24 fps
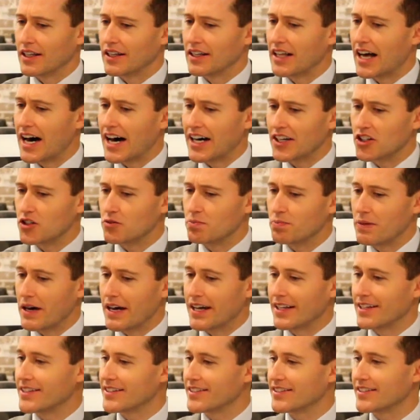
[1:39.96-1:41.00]
large
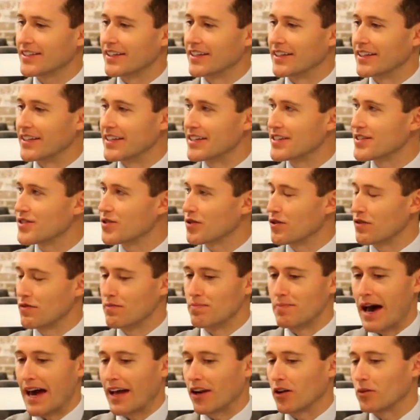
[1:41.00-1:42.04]
bets and this sort
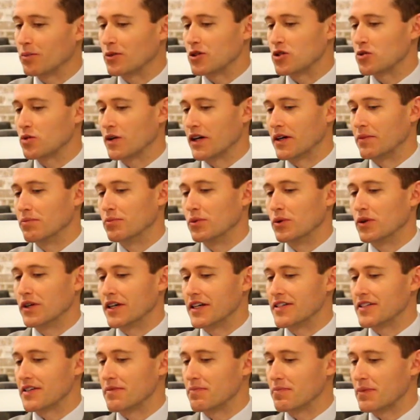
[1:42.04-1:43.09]
of battle between
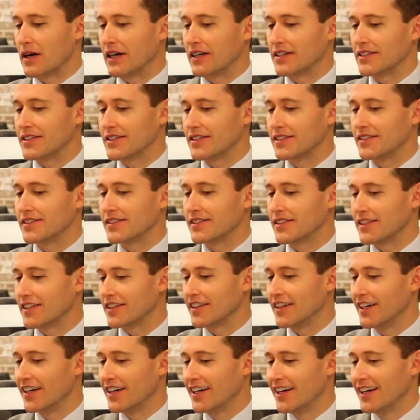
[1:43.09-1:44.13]
bookies and punters,
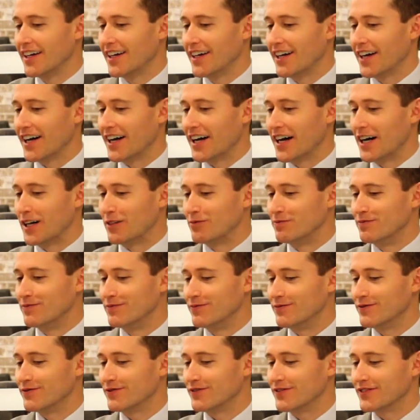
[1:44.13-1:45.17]
and
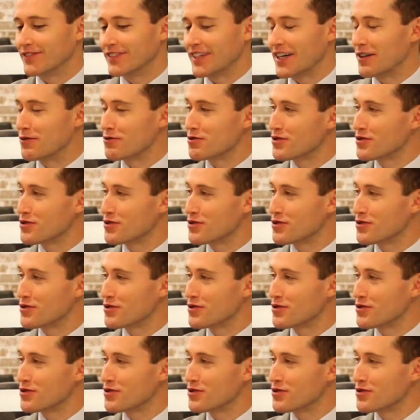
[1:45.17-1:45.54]
yeah, it